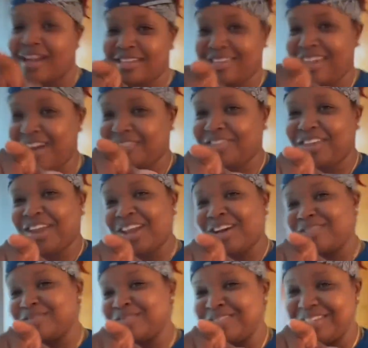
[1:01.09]
Y'all thought
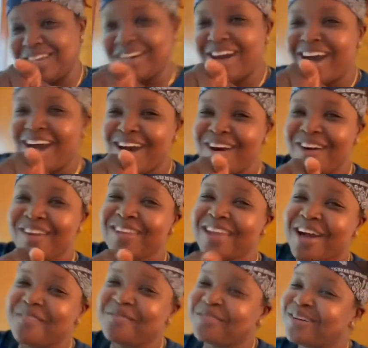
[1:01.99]
I was gonna tell how old
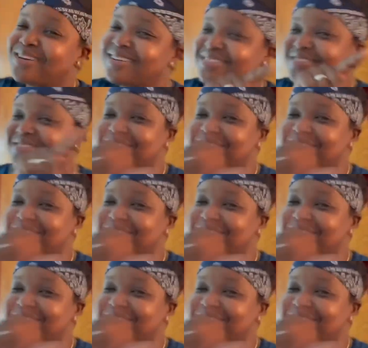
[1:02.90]
I was.